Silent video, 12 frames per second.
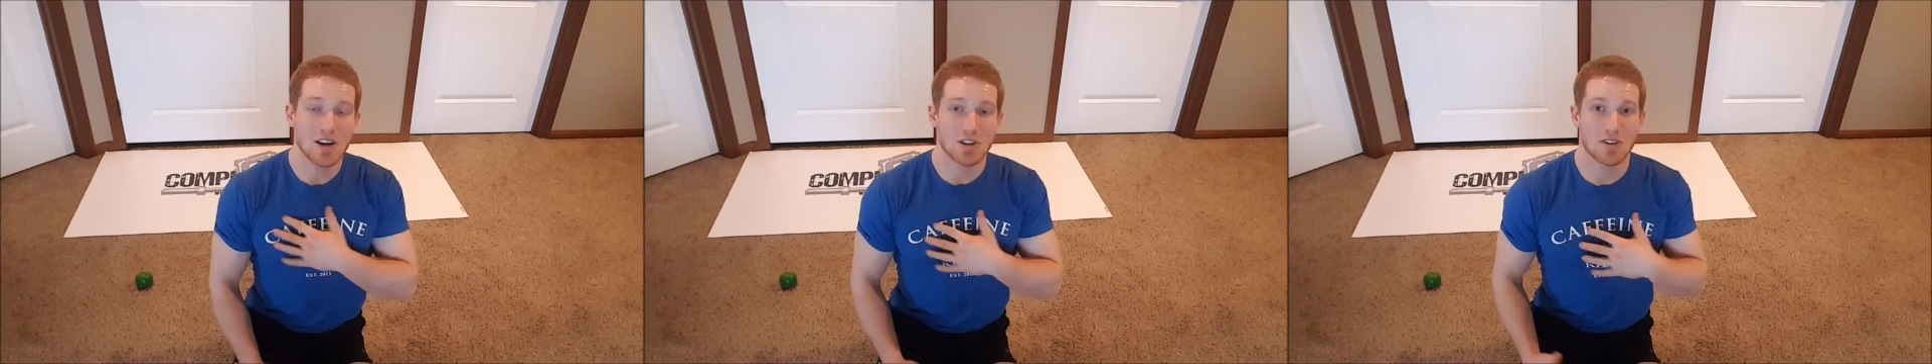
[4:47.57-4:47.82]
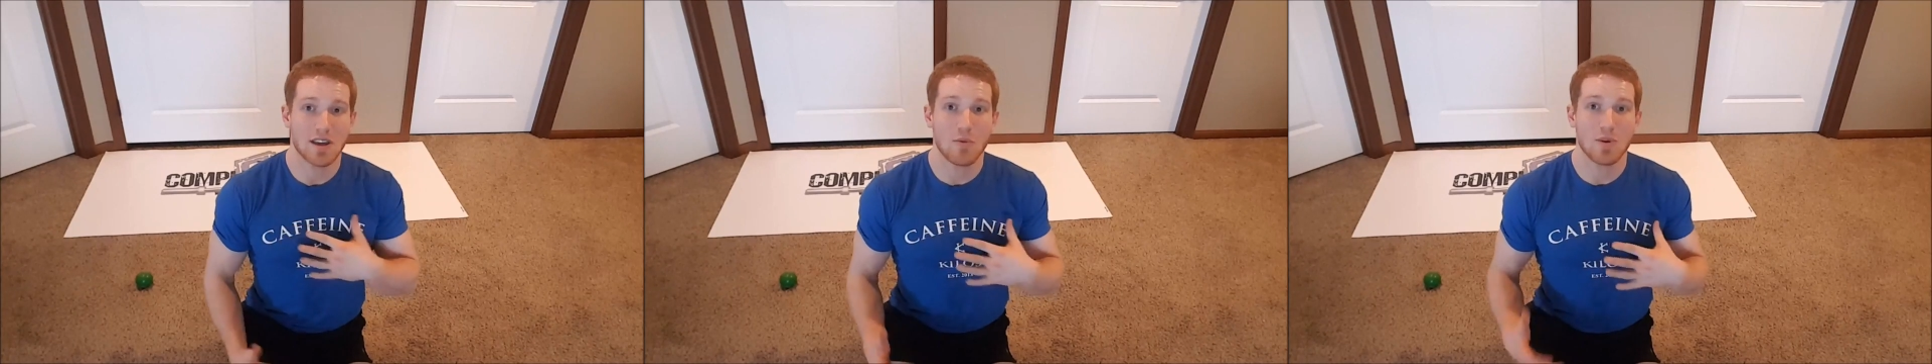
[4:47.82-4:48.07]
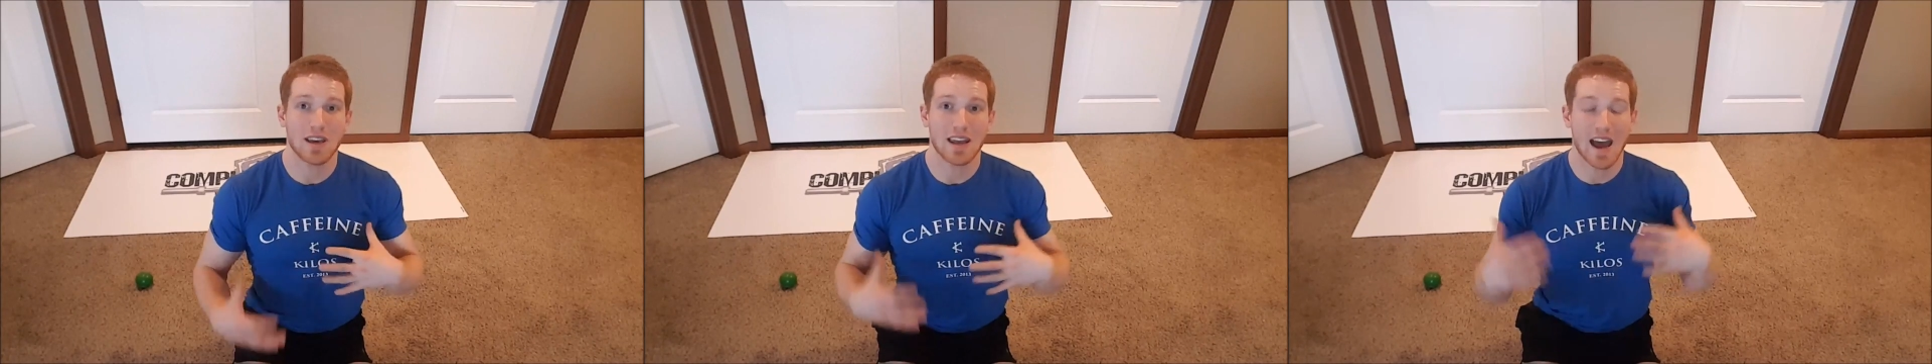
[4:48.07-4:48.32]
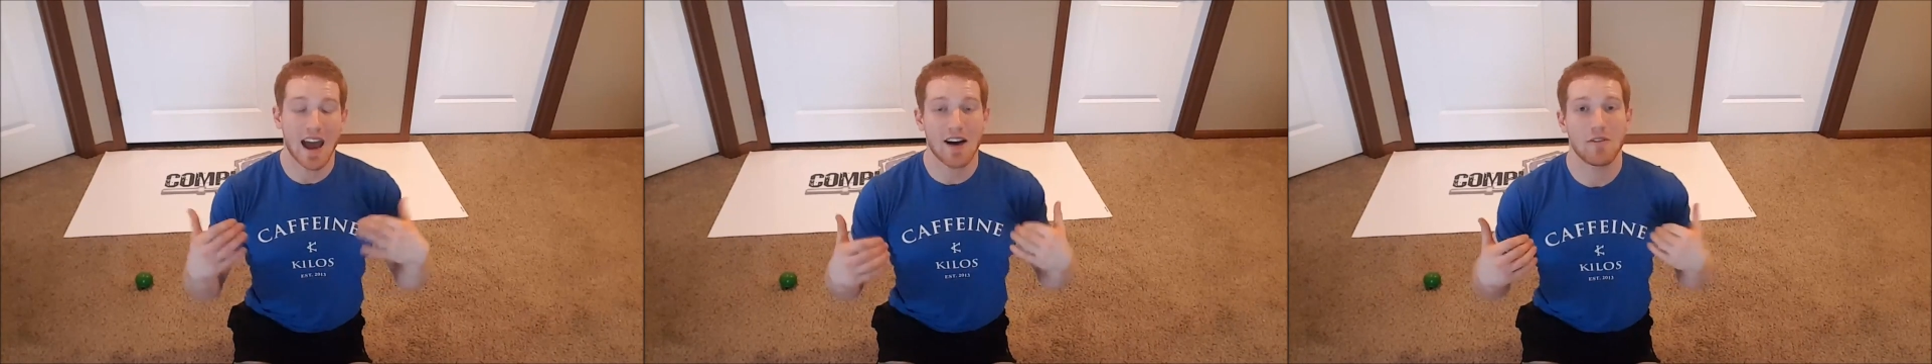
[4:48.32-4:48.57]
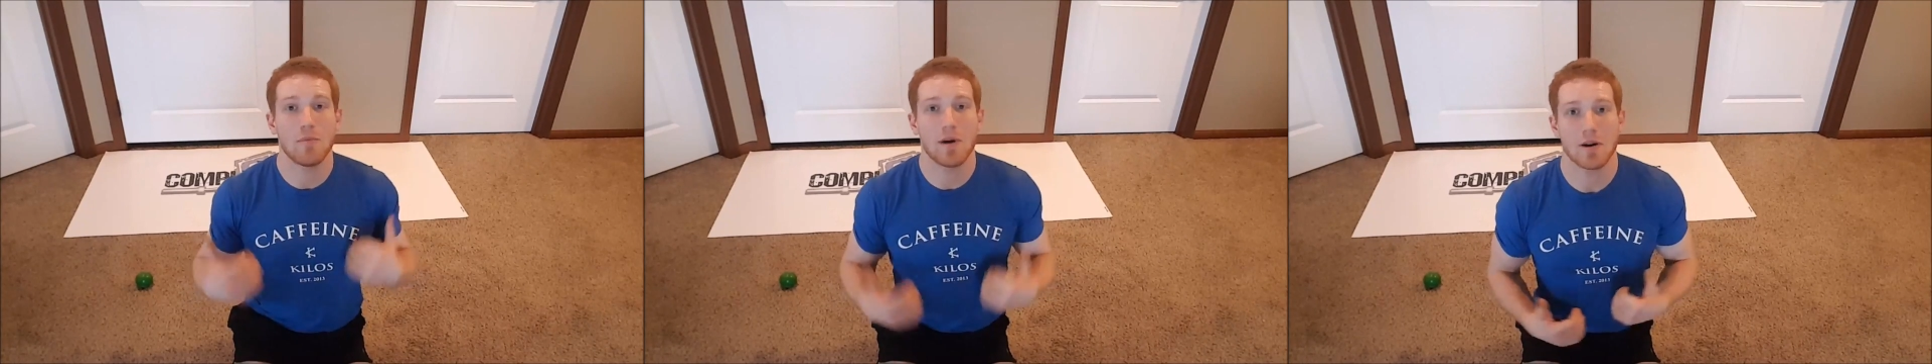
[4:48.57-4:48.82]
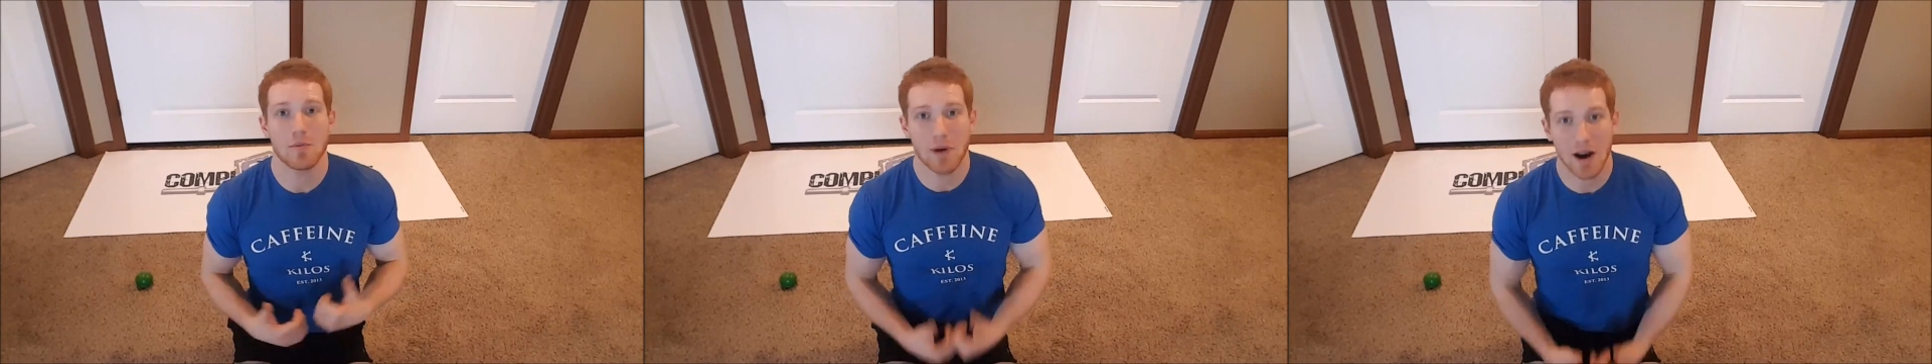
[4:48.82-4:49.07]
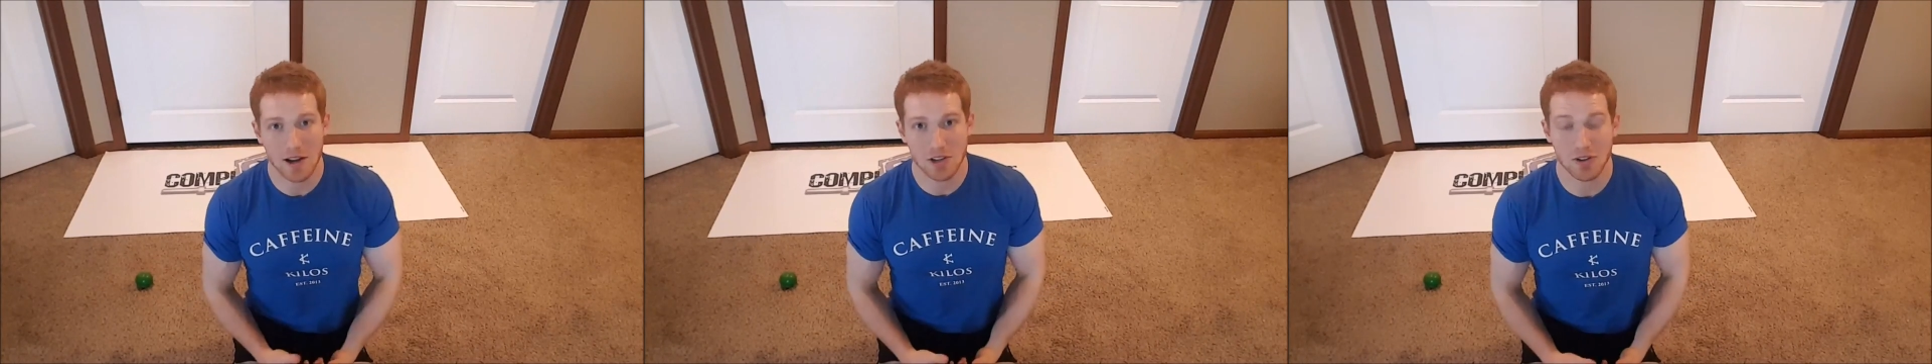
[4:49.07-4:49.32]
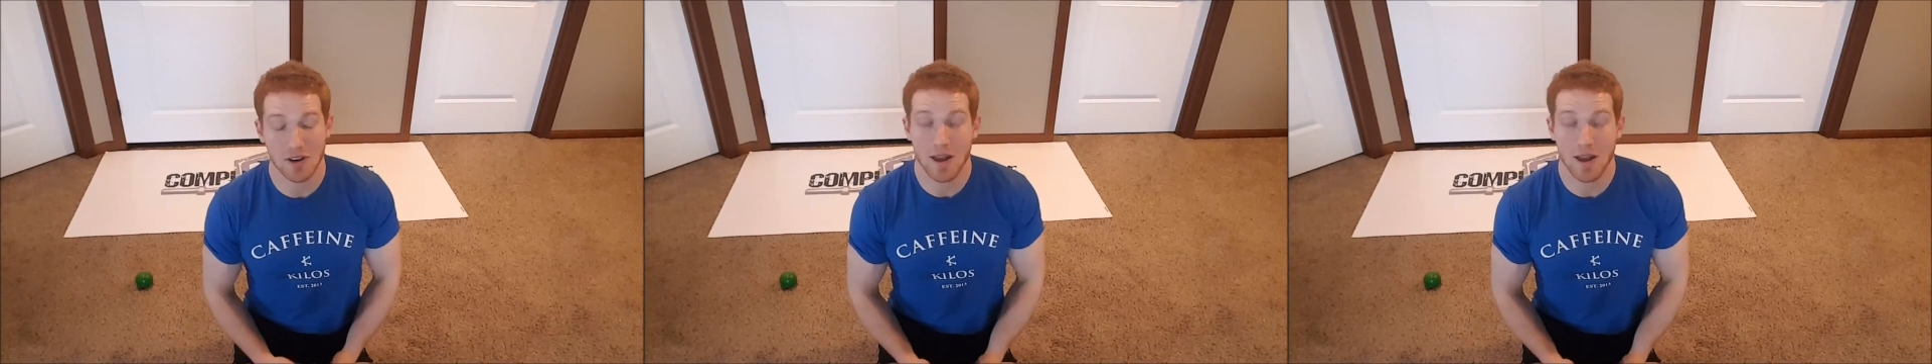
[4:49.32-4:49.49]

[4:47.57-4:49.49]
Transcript: so that we can have a better posture.